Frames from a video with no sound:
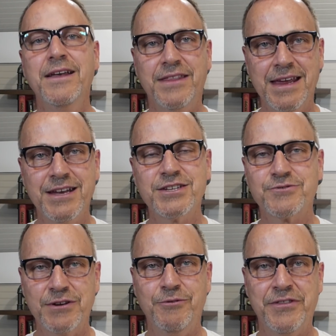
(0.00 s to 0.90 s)
the
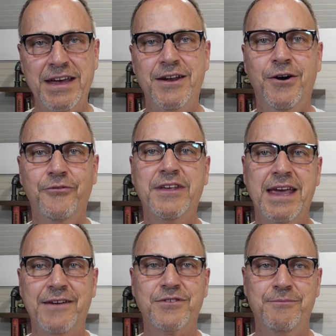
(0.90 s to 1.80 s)
industry will then only
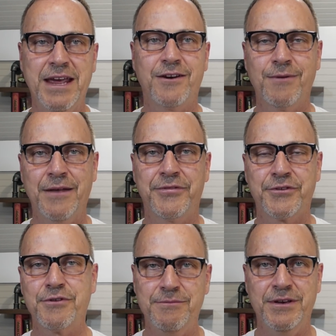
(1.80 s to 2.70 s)
have to make around
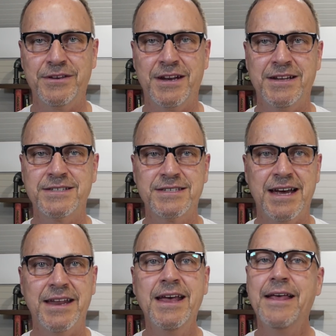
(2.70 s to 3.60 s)
thirty million instead.